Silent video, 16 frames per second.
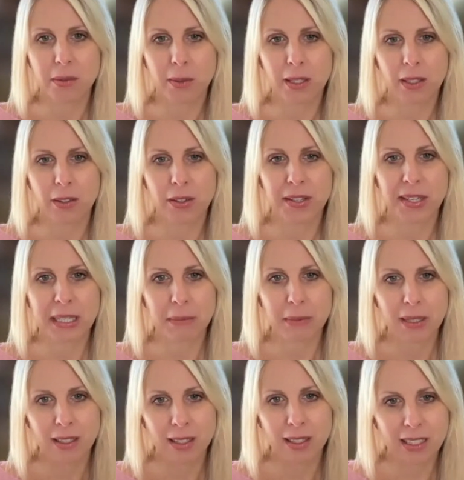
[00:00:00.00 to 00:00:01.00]
we're learning
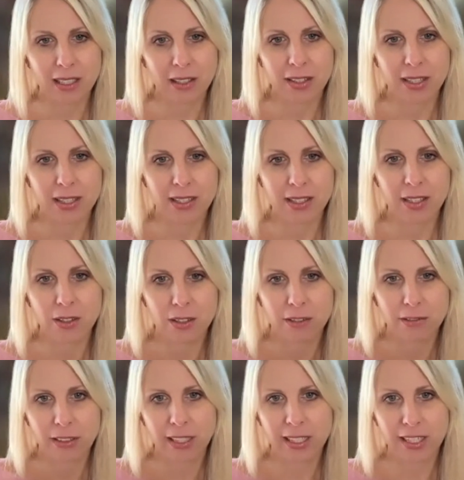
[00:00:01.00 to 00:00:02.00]
about how there's a
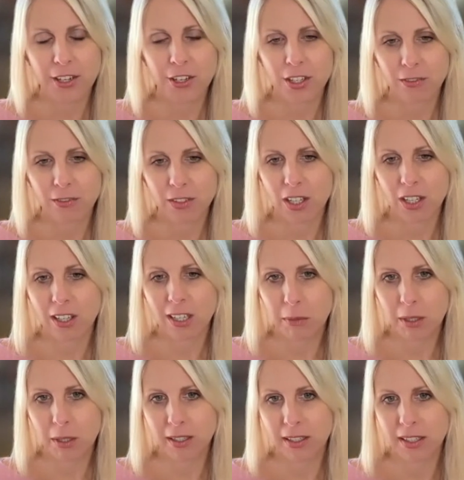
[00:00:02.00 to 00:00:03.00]
unification of
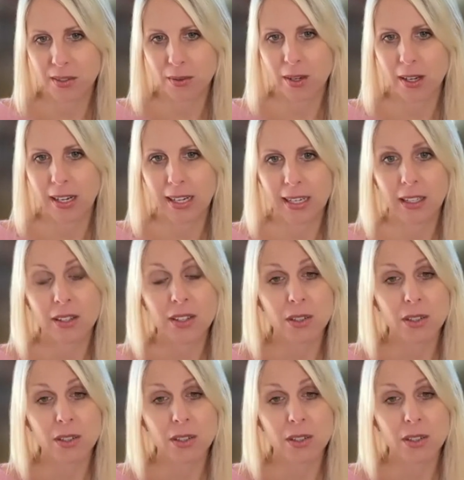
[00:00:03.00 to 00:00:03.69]
timelines right now.